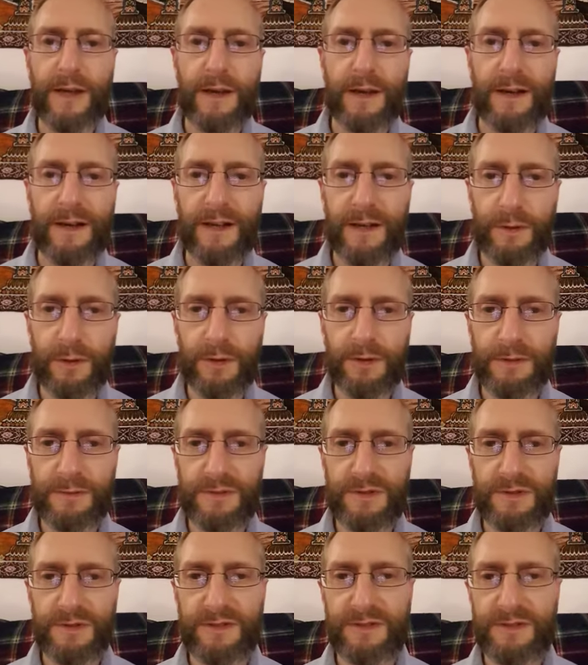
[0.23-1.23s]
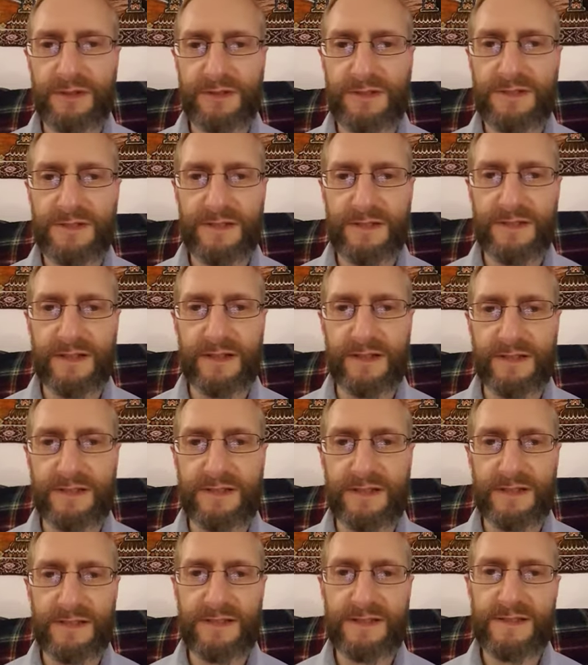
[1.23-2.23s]
Hi, welcome to another consonant
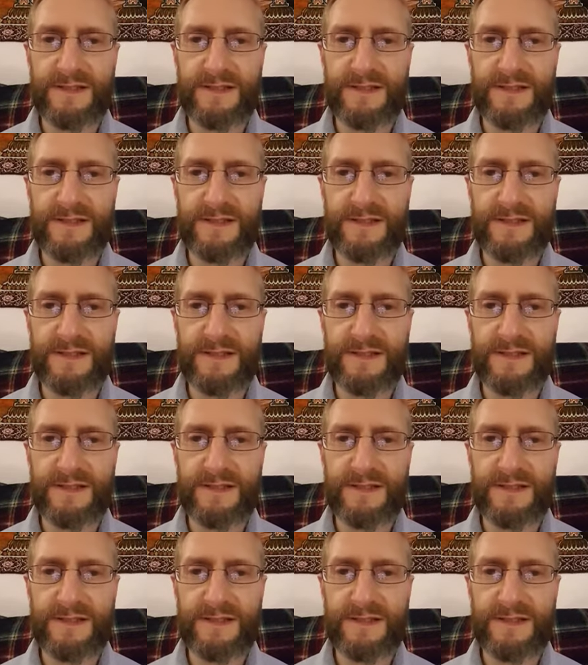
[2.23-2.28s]
analysis.